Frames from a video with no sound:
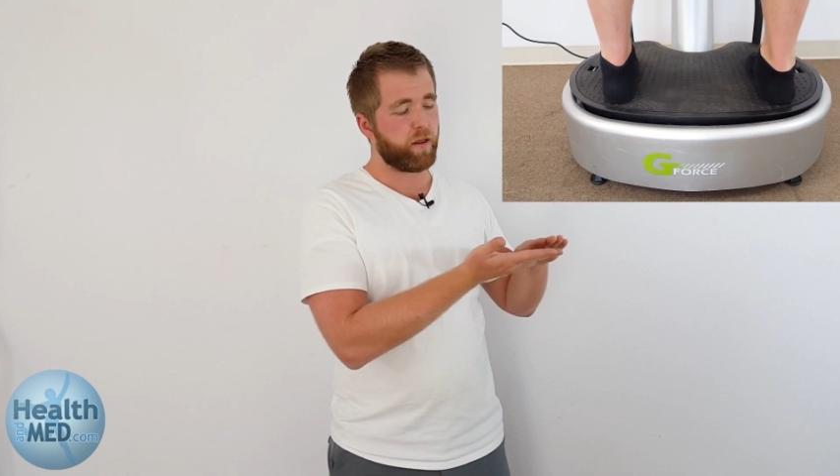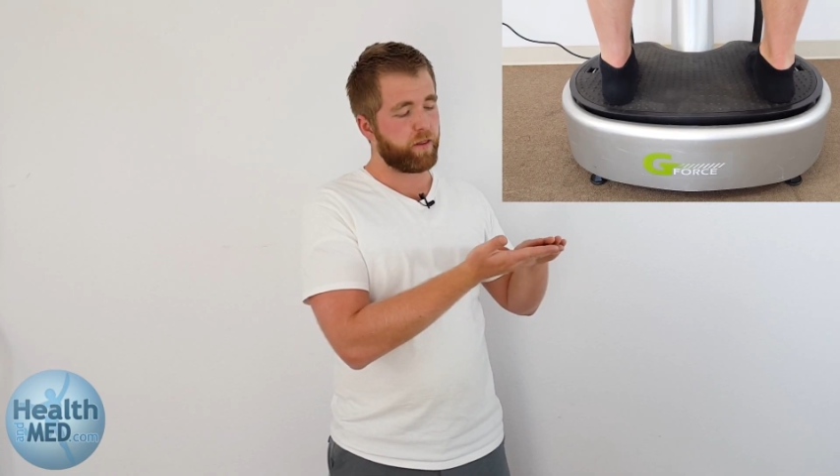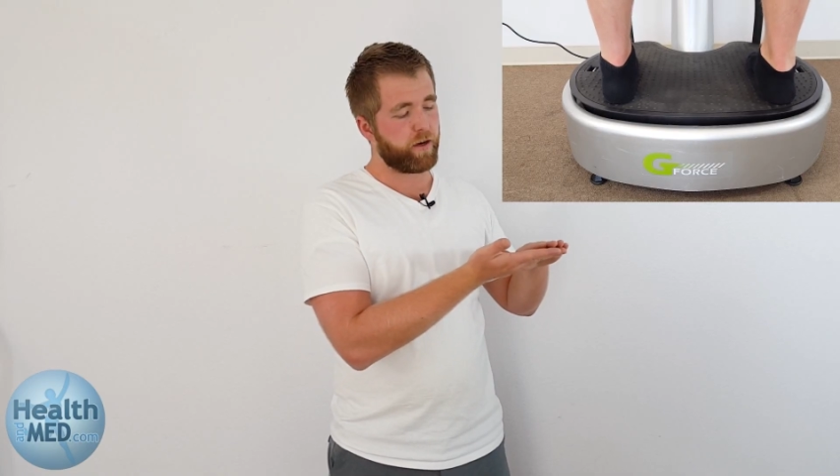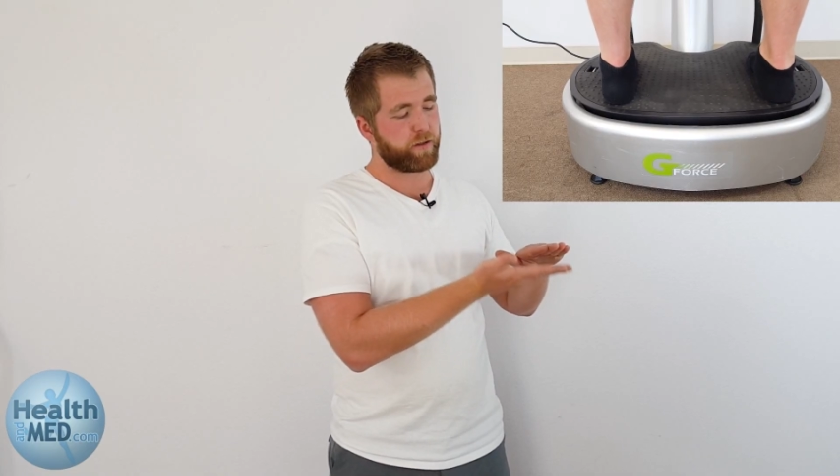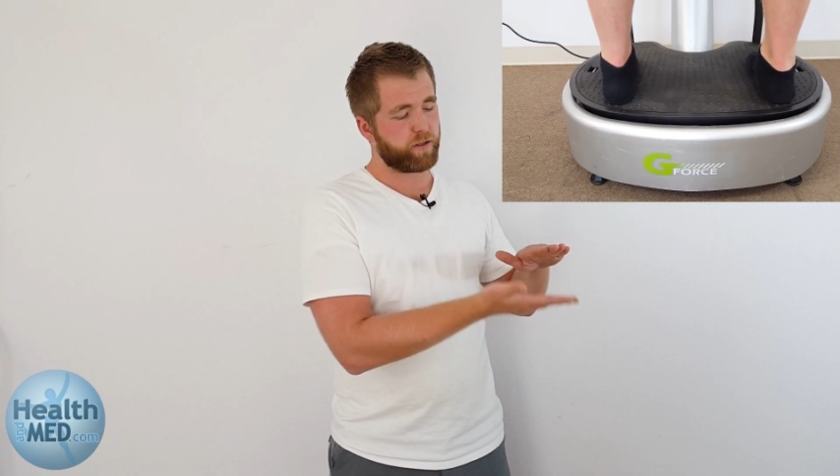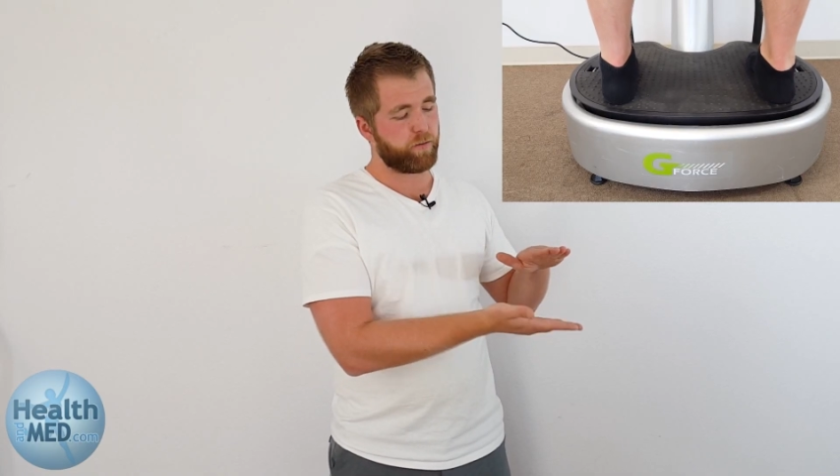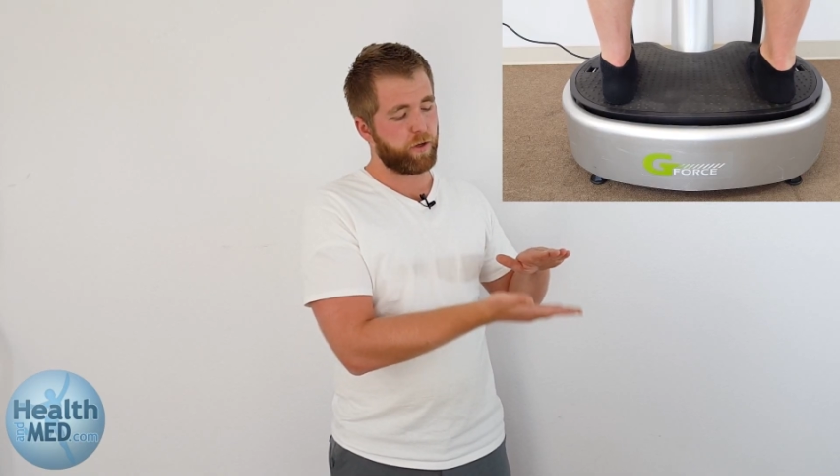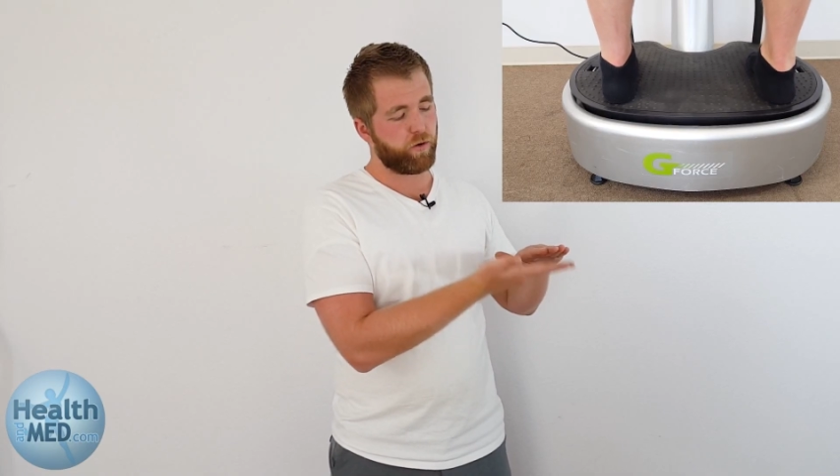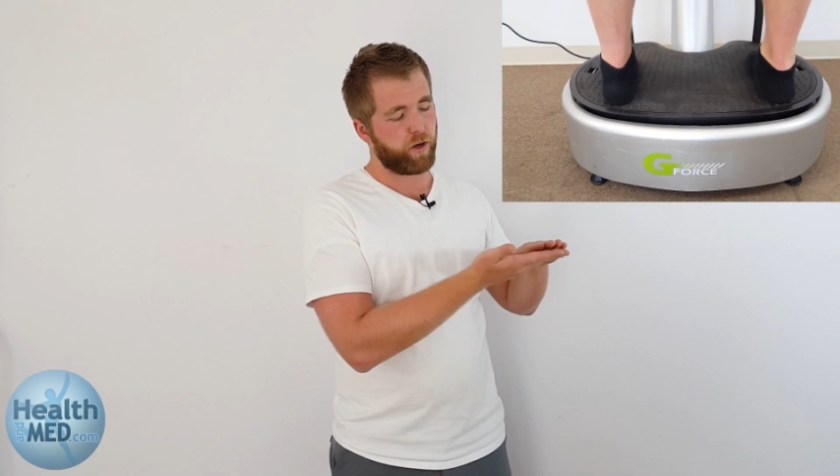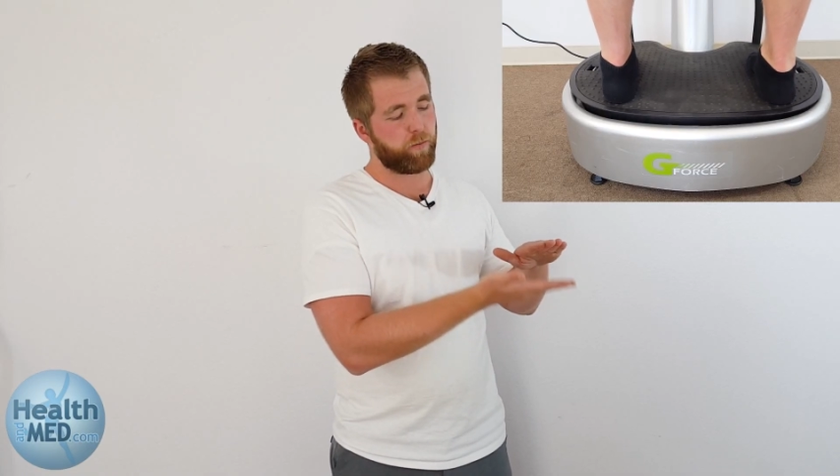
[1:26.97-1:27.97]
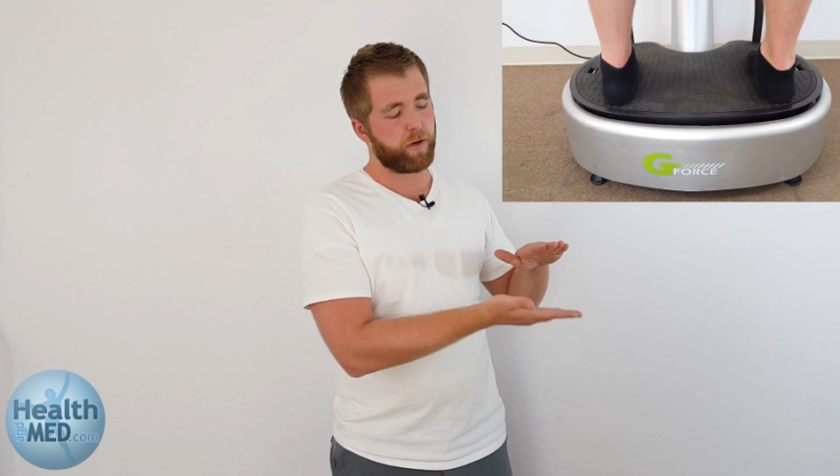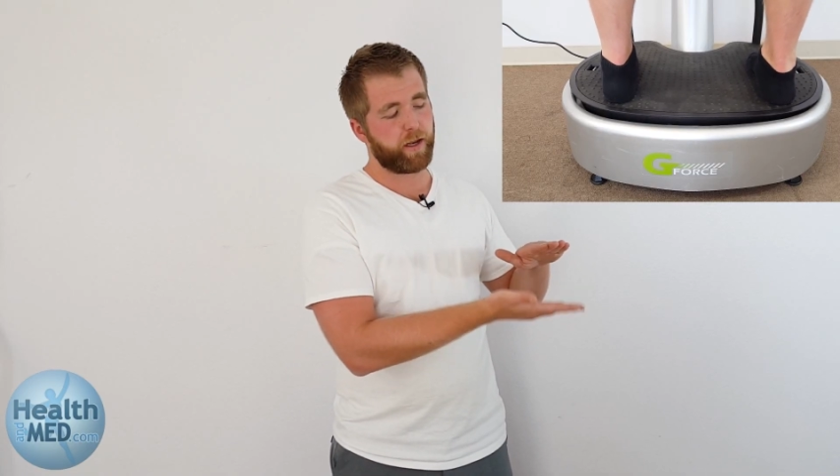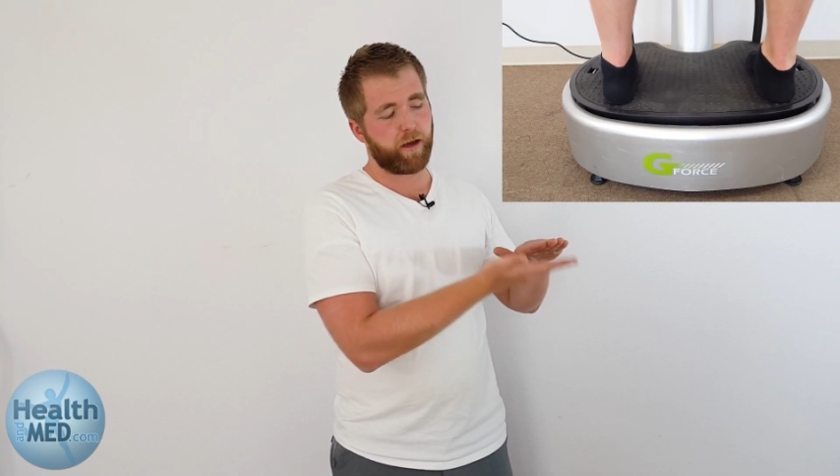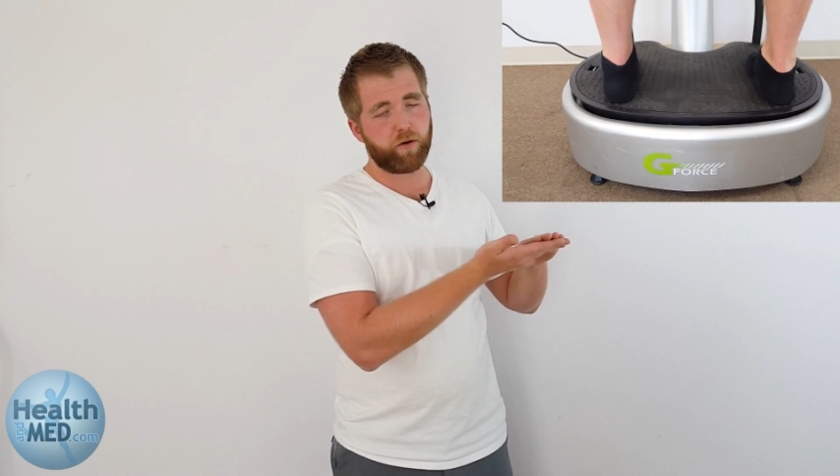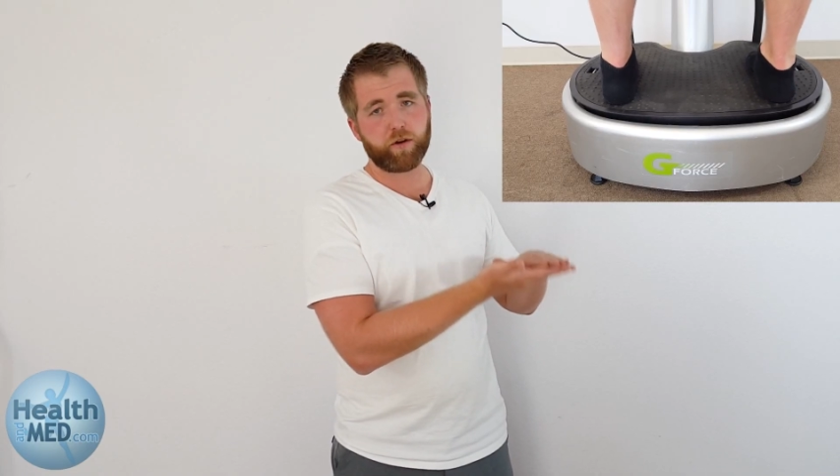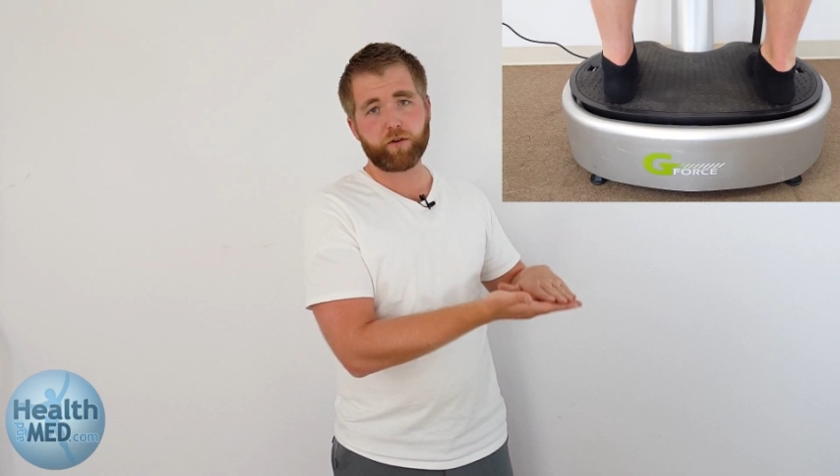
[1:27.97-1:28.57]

then it's going to be going up and down.